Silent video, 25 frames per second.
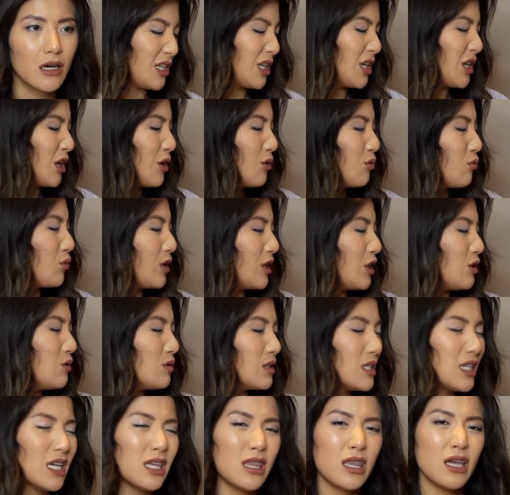You know, when you
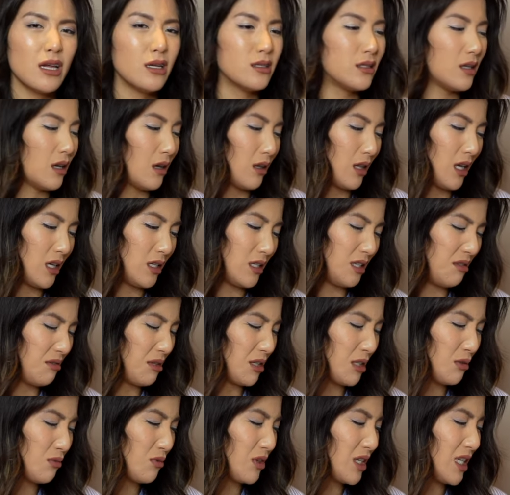see things like this, it
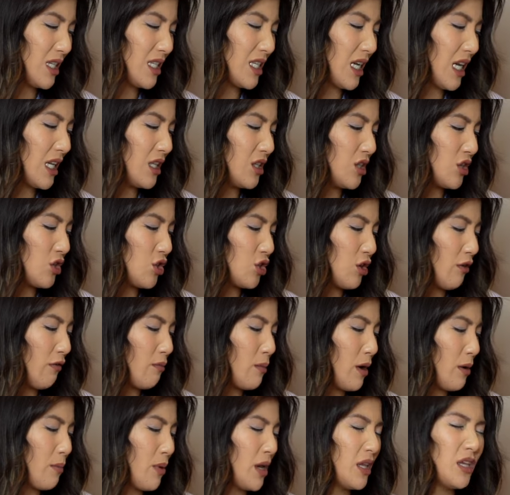doesn't really tend to shift
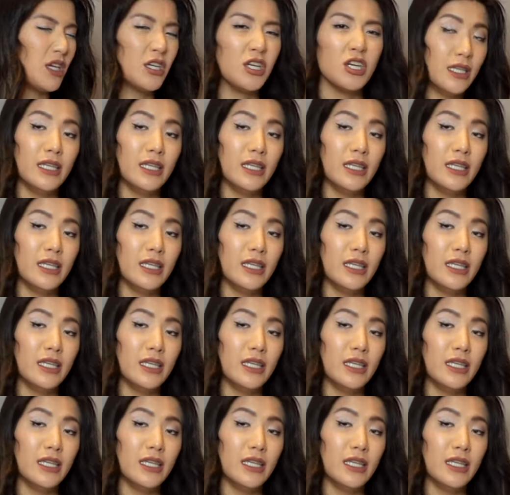my opinion.